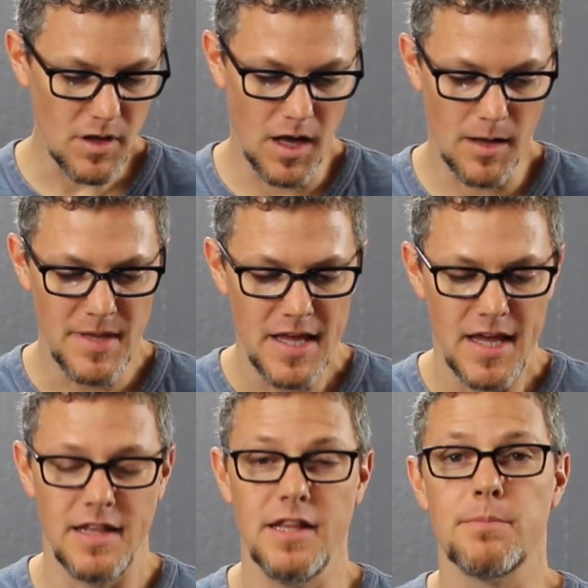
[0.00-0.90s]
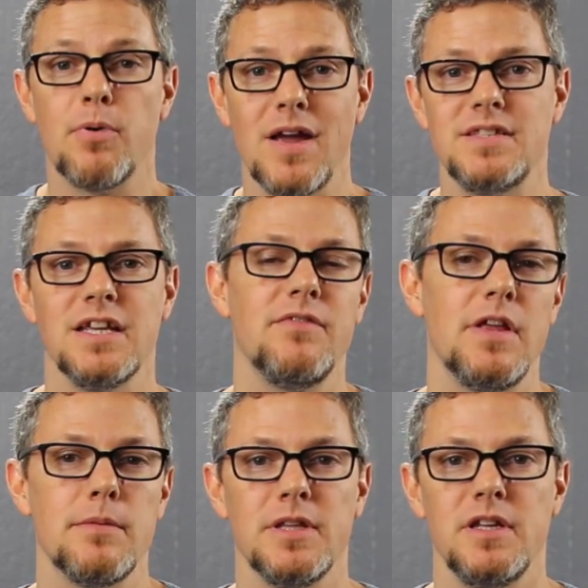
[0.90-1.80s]
And then the pricing and
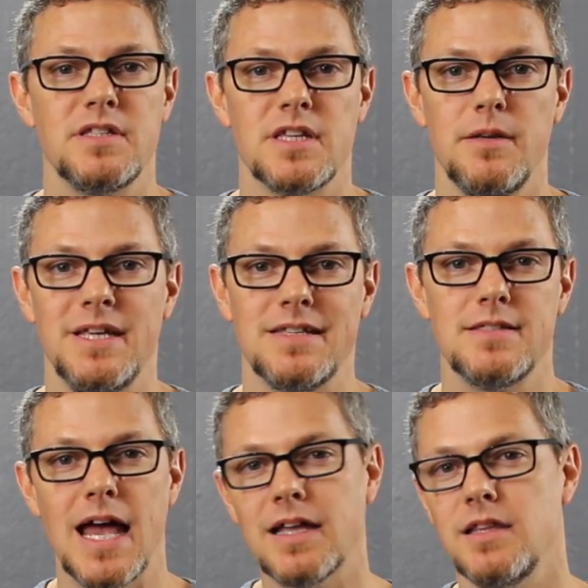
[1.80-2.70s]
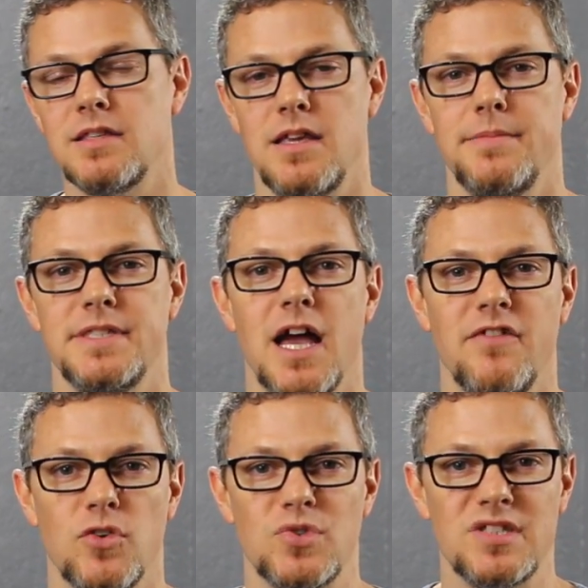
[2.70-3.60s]
availability is going to be exactly the same as the
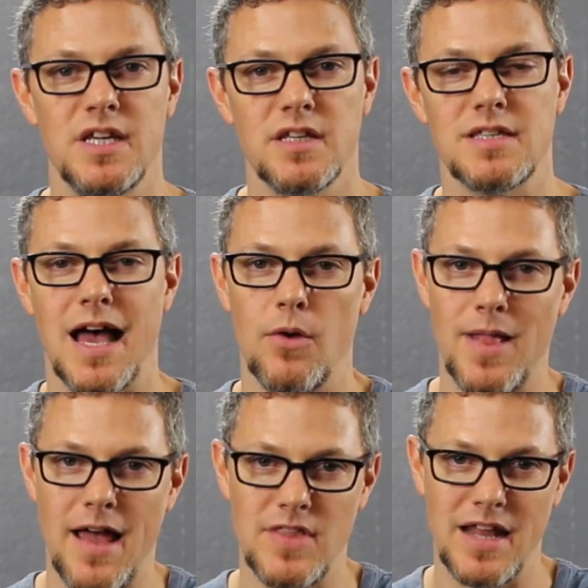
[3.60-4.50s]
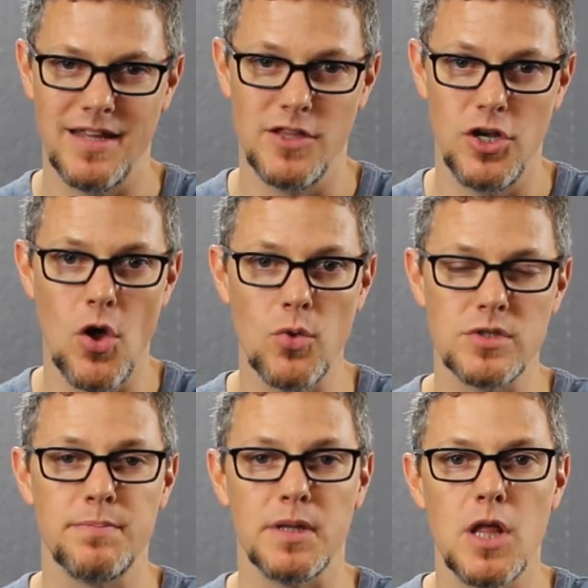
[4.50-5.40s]
iPhone 6. I will have that in the
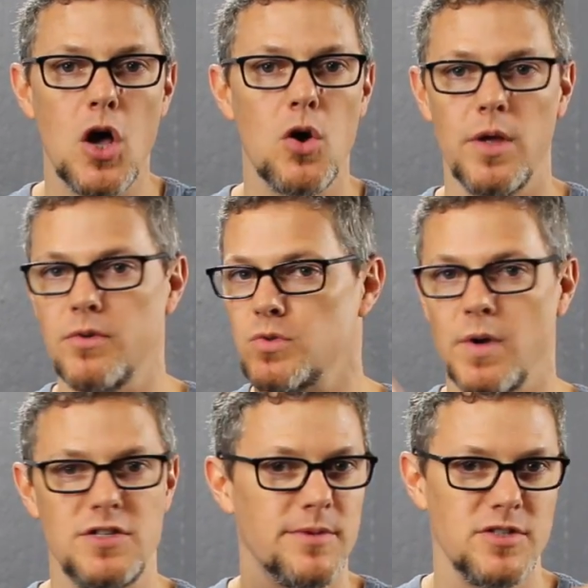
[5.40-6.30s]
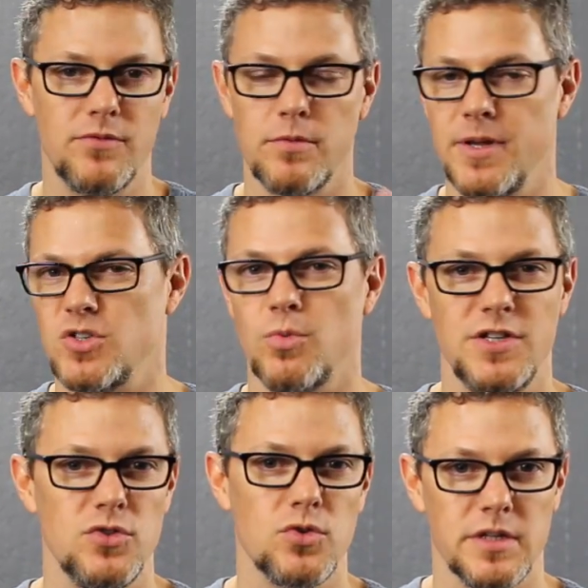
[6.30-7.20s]
notes below. It was way too much information,
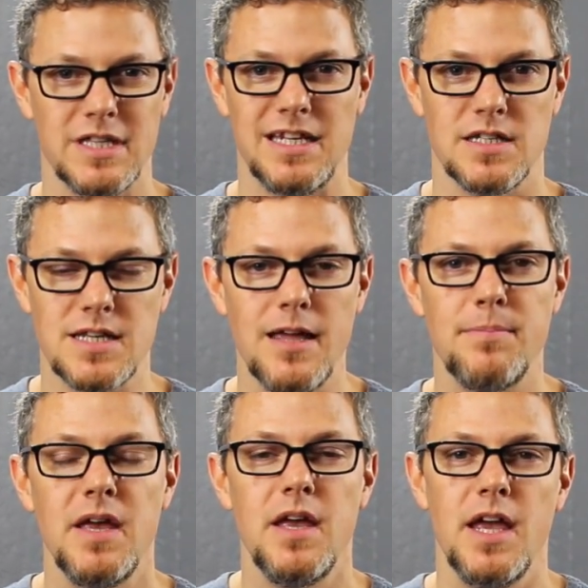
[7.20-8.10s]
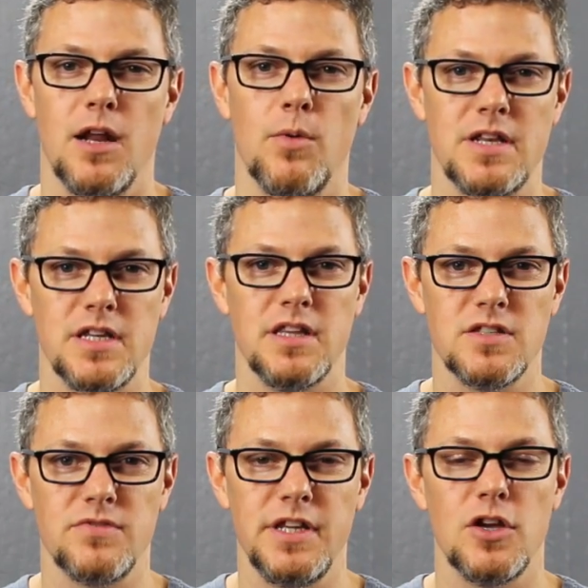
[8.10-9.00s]
way too quickly to type, and I wanted to get
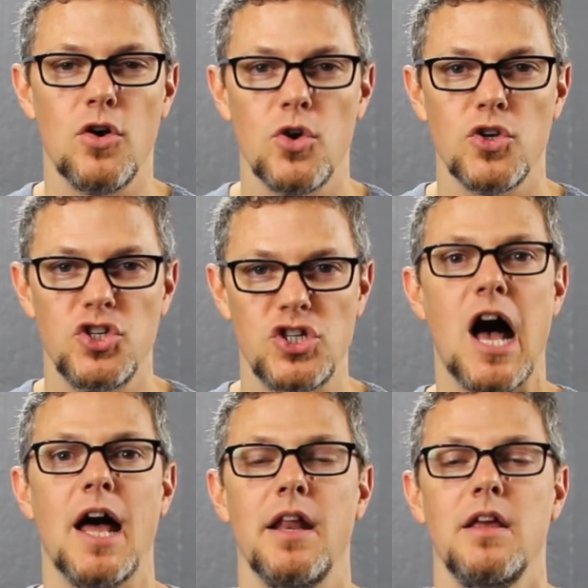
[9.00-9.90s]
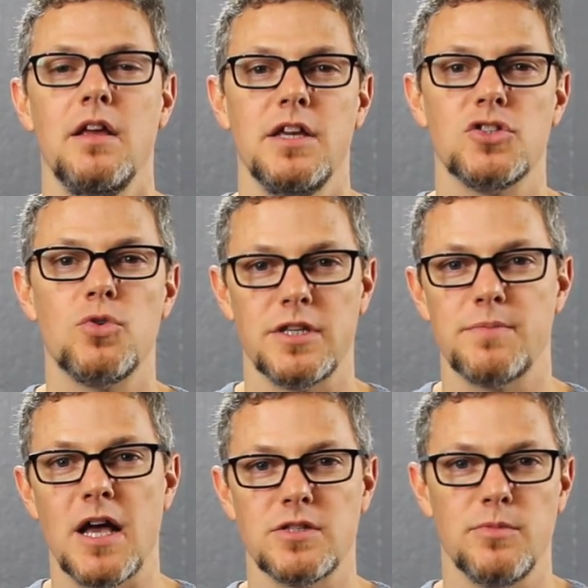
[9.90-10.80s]
this video shot as quick as
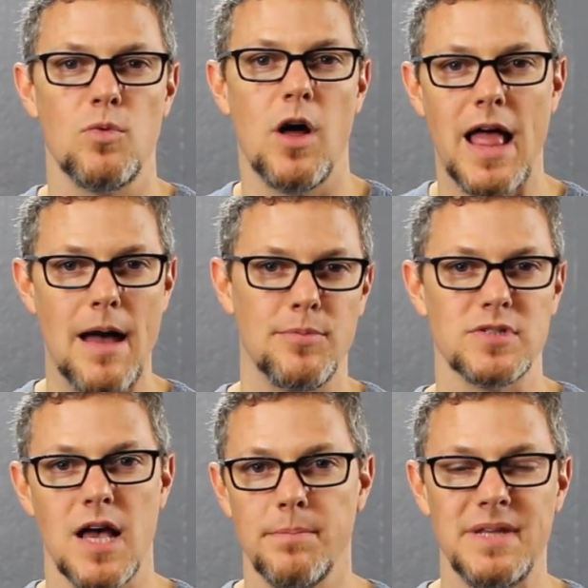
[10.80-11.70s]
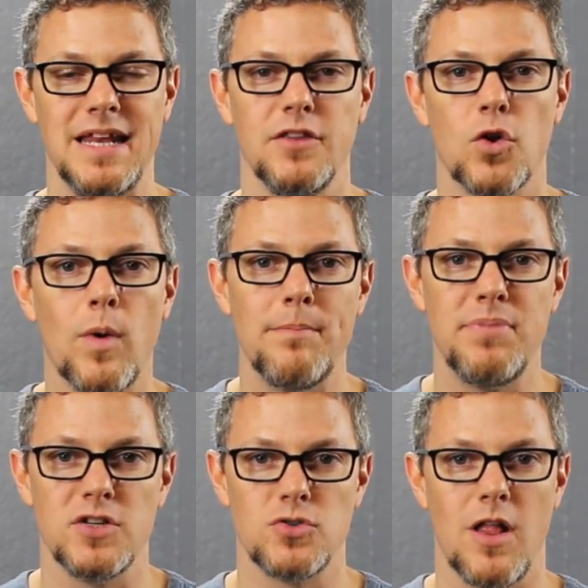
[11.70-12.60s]
possible while Apple's updating their
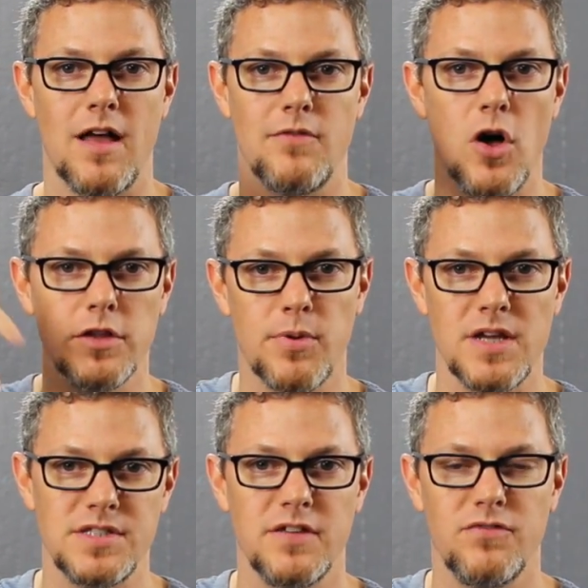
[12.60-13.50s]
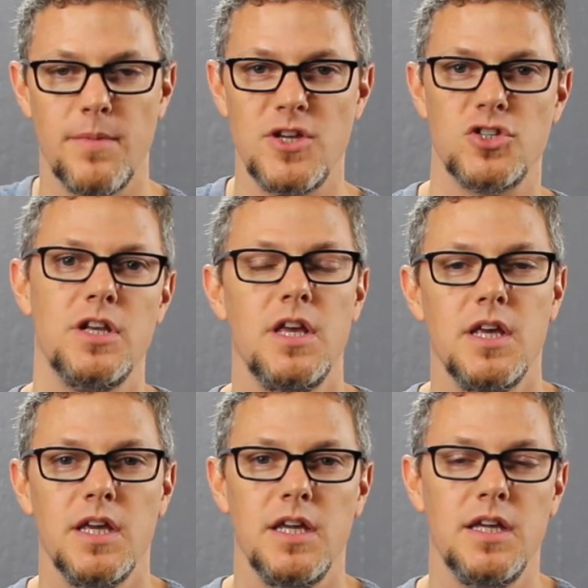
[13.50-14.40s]
webpage. So I'll have all the pricing information
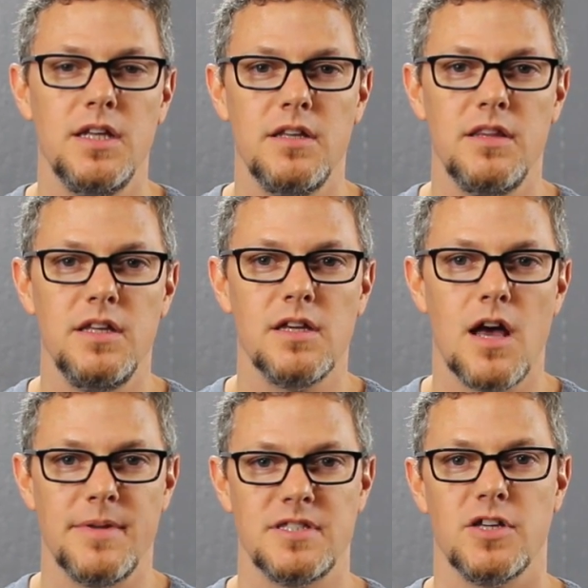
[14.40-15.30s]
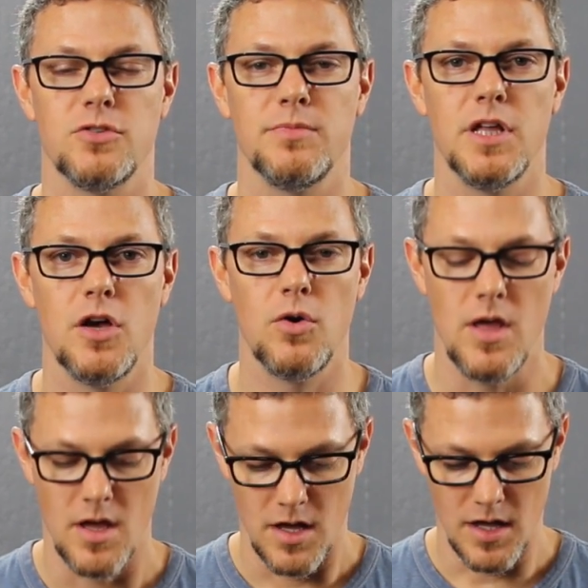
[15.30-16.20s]
in the comment section below.
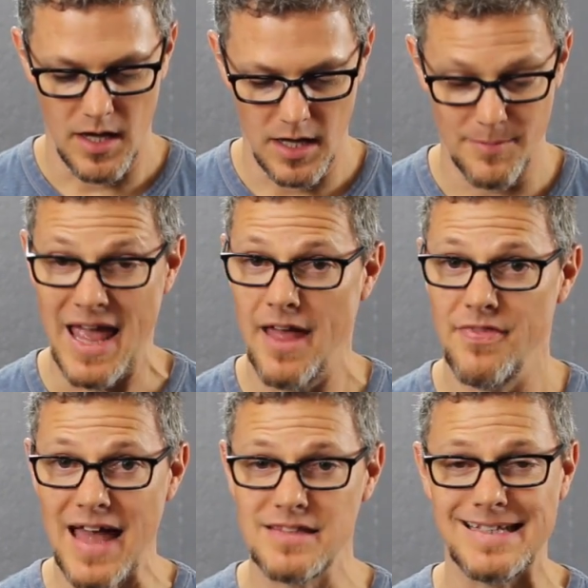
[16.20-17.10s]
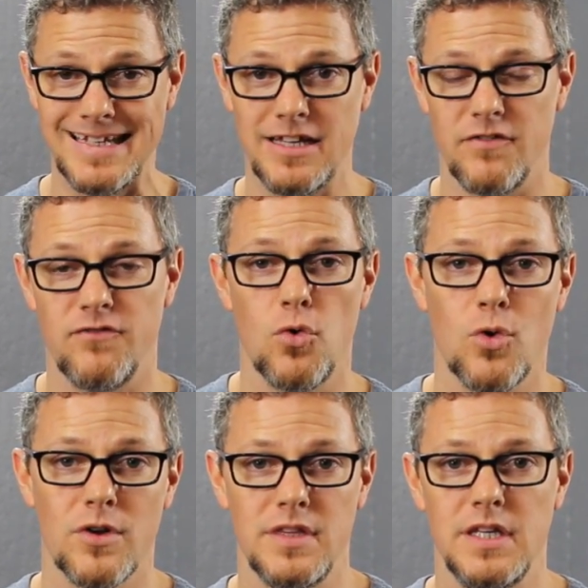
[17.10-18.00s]
And that's it
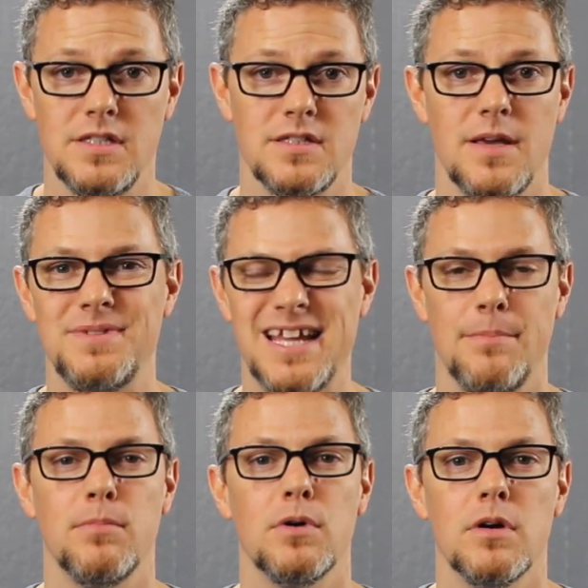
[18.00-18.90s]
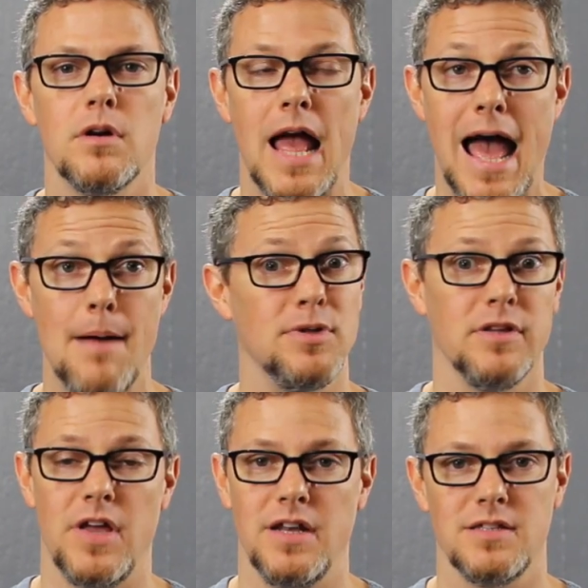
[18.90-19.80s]
for the September Apple
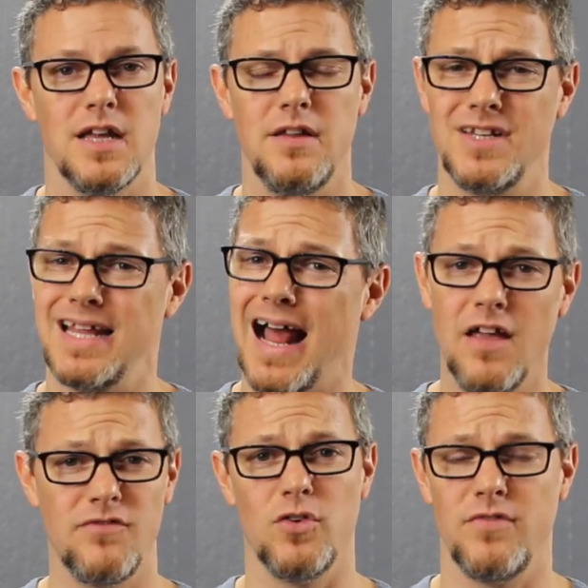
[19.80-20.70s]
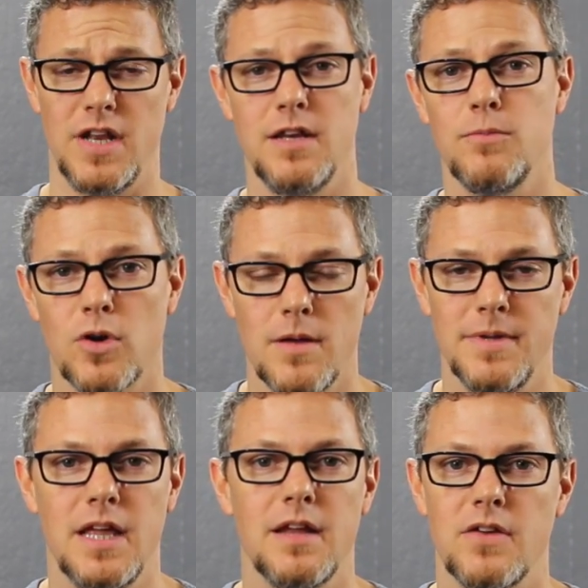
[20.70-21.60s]
event. It's not even the iPhone event anymore. I
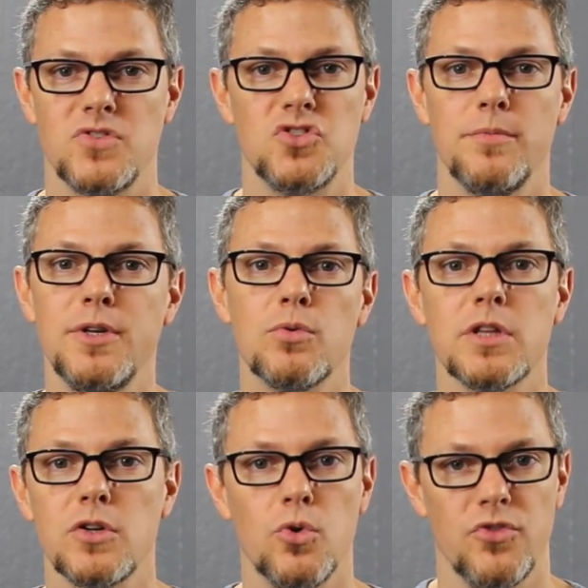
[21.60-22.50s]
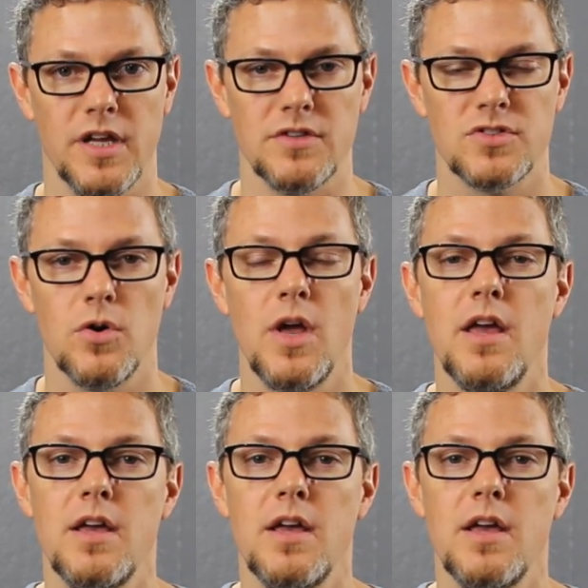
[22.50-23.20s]
mean, they announced so many really cool things. So